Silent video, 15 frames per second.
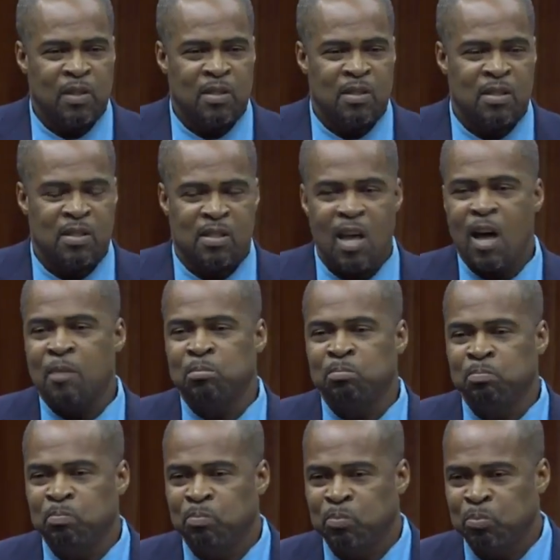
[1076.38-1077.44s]

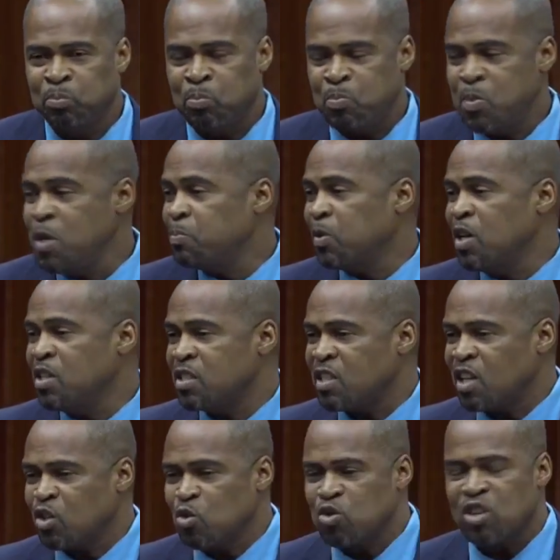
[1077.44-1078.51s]
Some people in
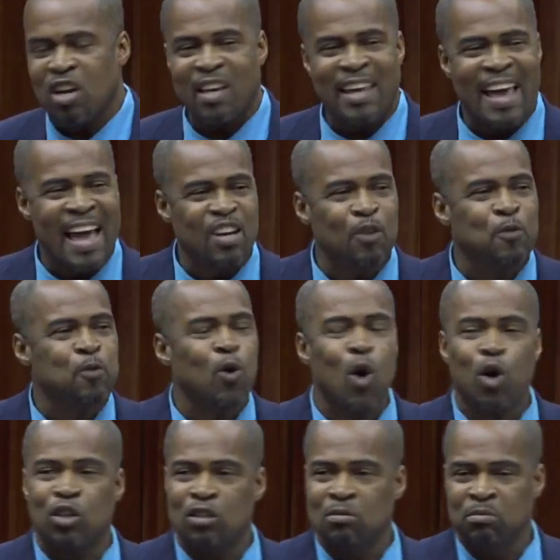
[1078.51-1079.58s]
St. Lucia can't
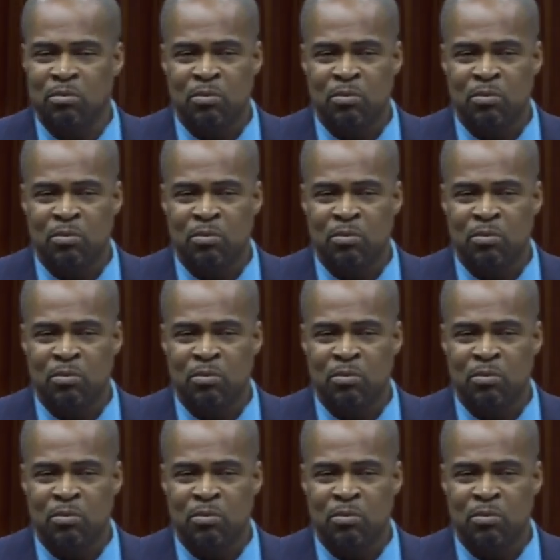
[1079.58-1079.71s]
afford,